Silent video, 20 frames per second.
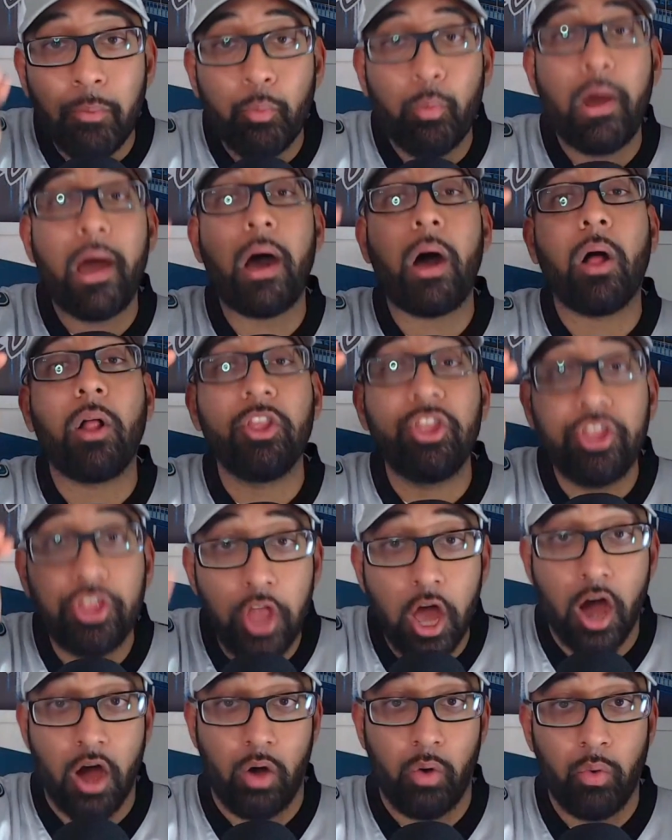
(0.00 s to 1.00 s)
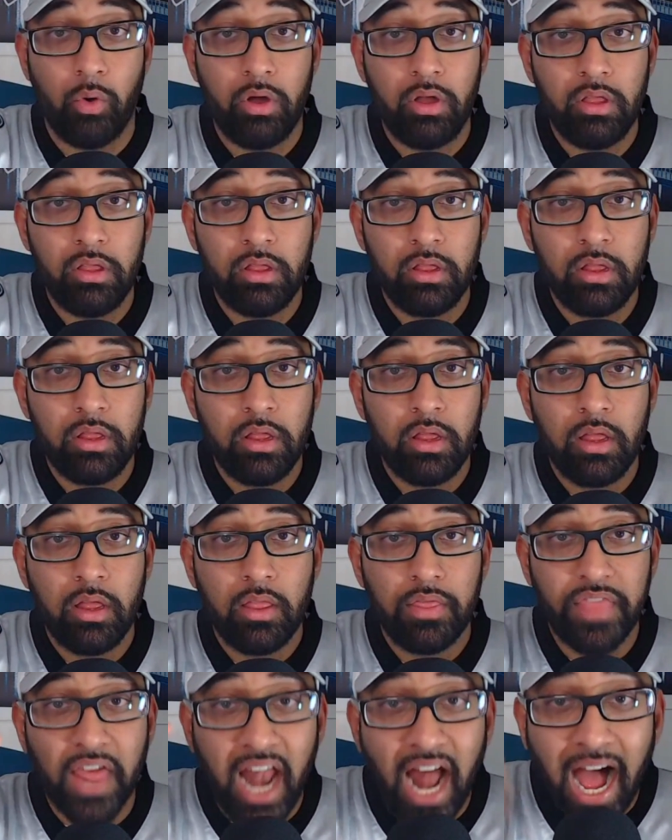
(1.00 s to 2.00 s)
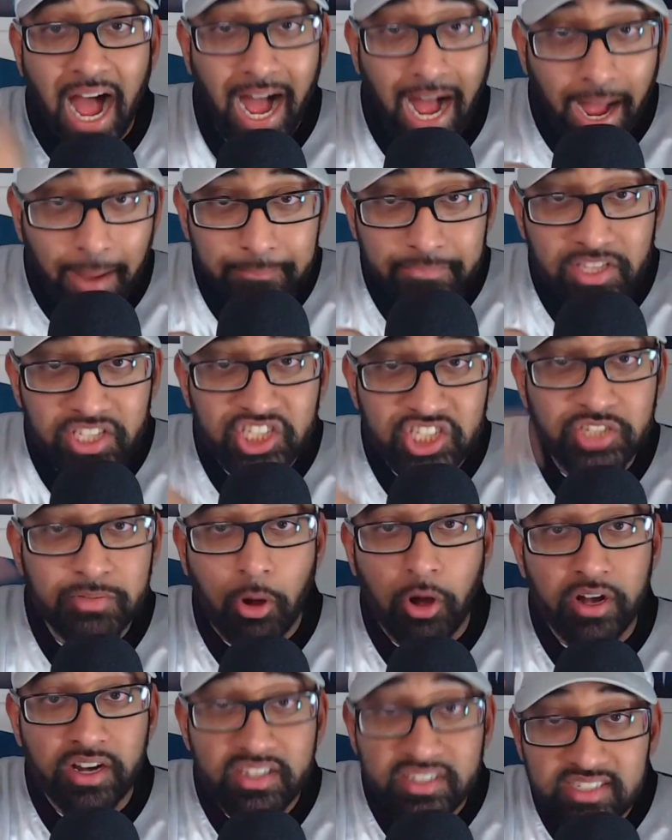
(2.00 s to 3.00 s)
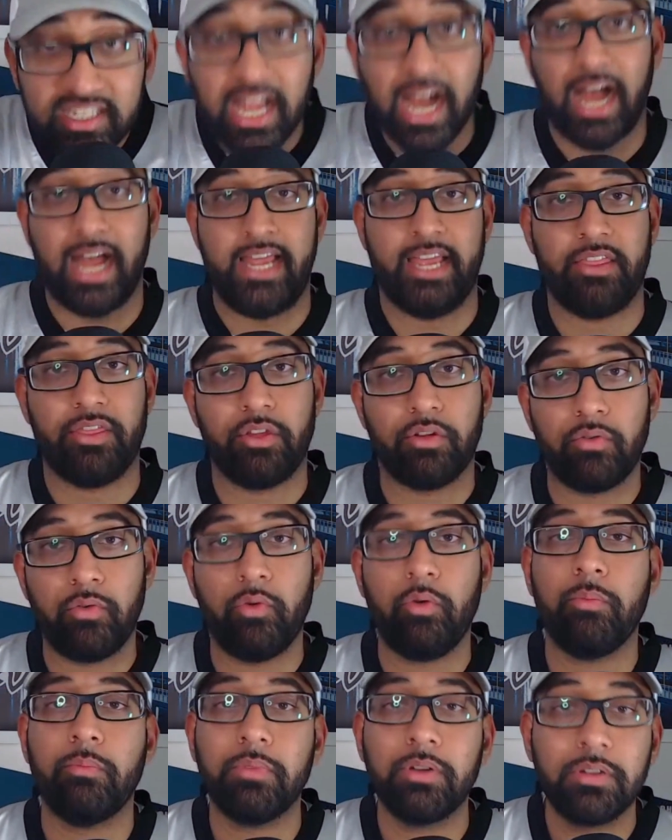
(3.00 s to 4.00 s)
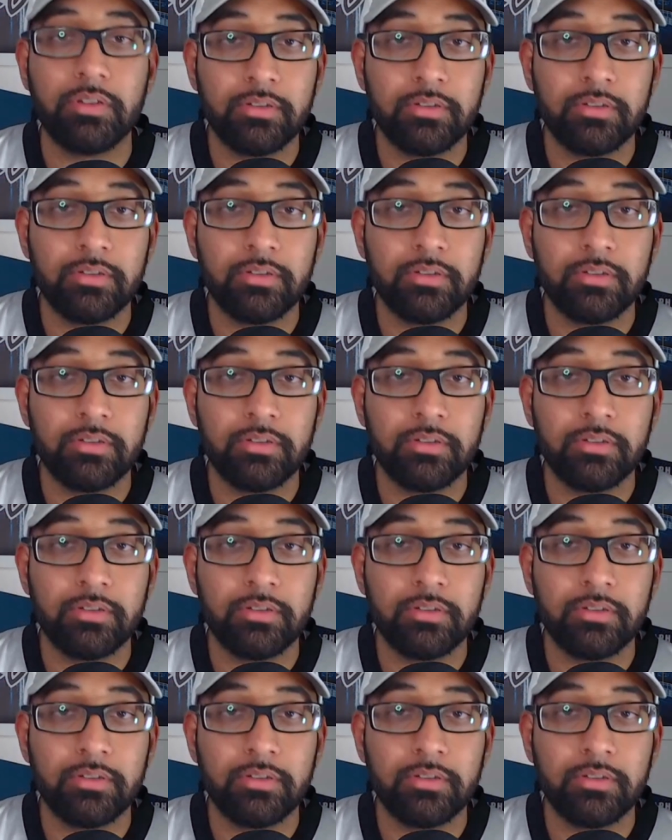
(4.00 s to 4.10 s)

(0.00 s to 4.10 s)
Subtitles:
well know that I'm the smartest guy in the room.